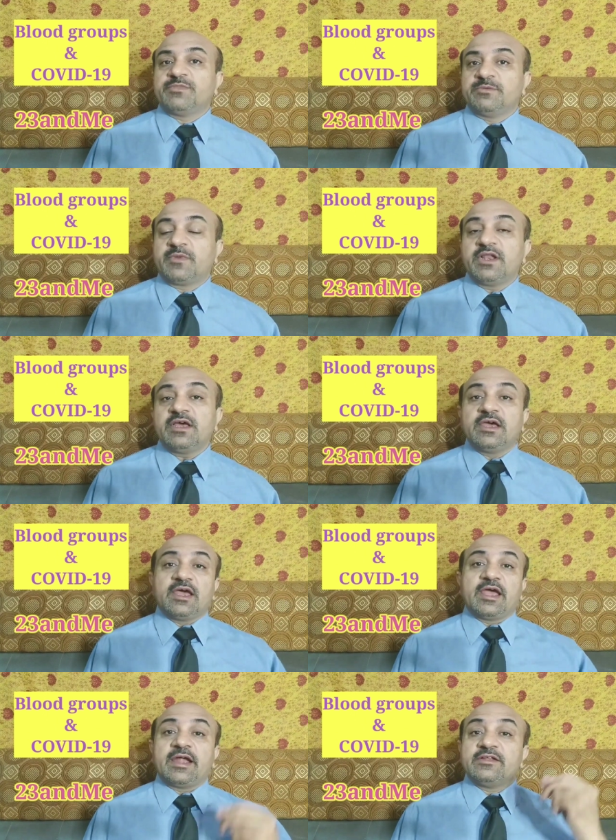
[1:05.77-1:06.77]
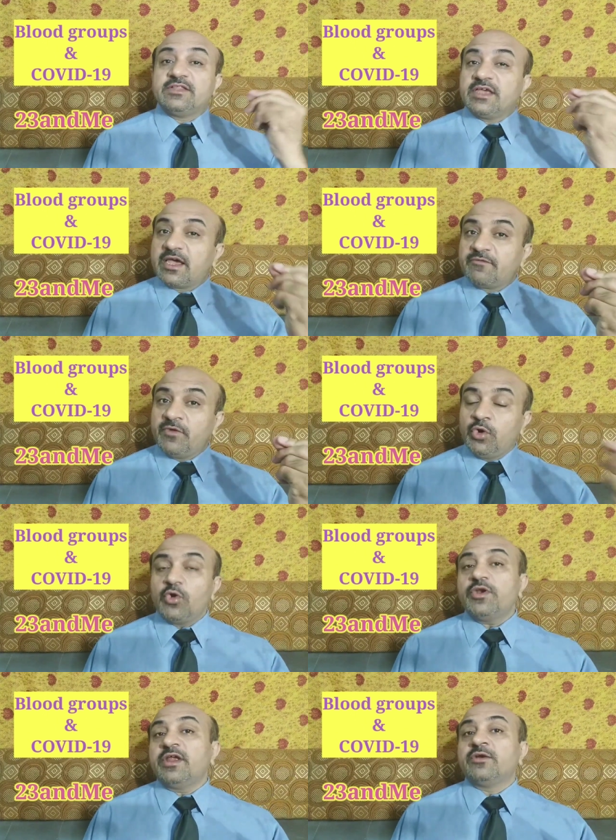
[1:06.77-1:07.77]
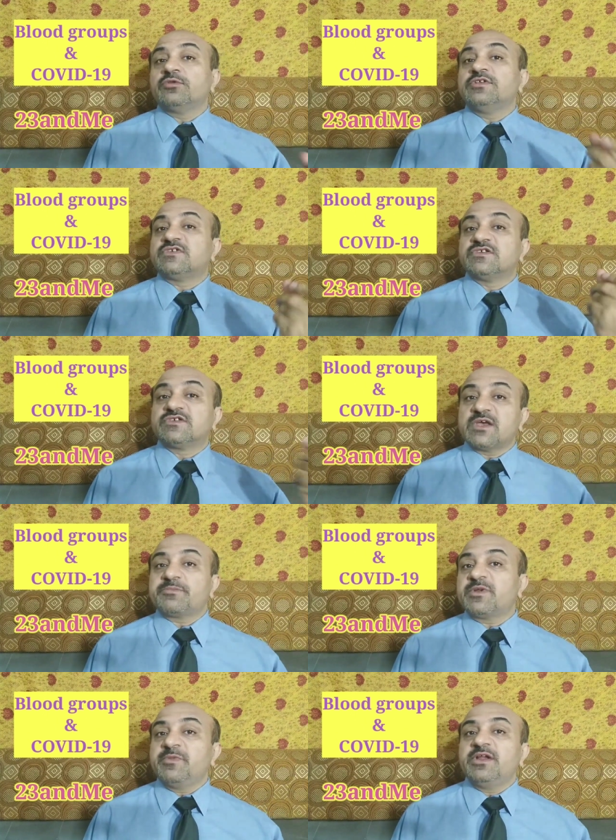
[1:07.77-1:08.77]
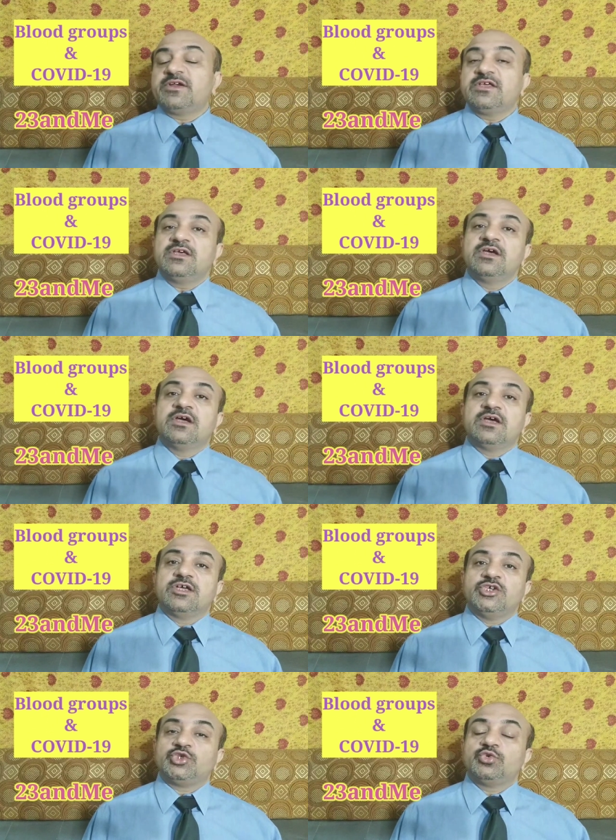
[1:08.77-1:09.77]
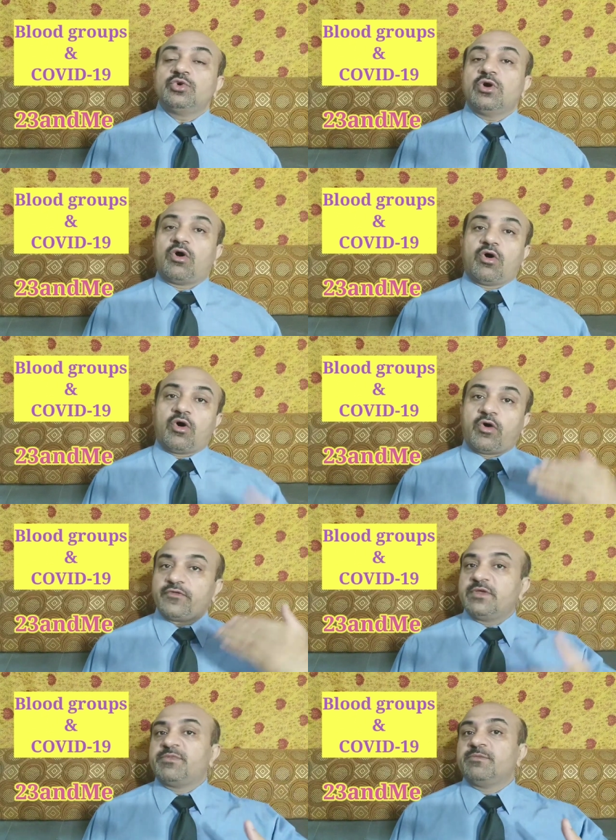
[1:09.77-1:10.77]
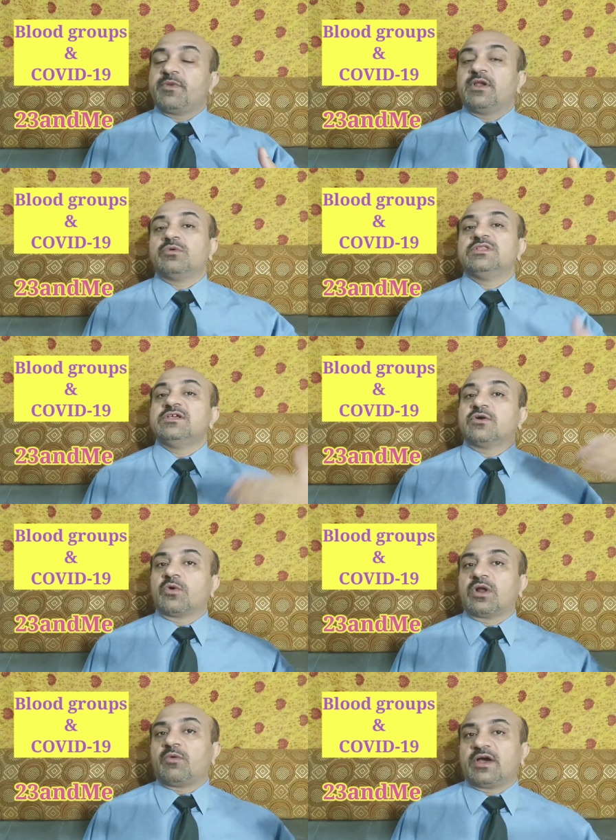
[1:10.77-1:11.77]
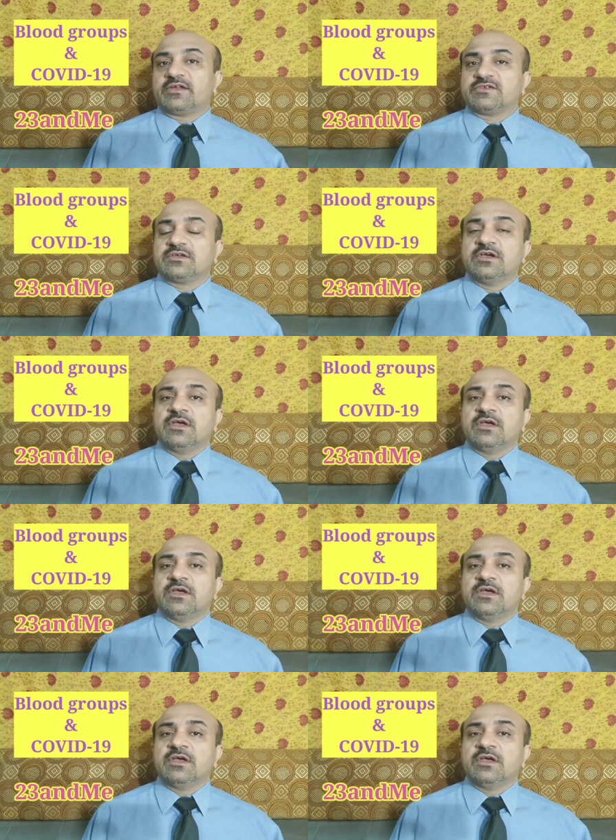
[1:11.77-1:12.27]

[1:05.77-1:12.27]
people and they have looked into the susceptibility issue of the people with the coronavirus.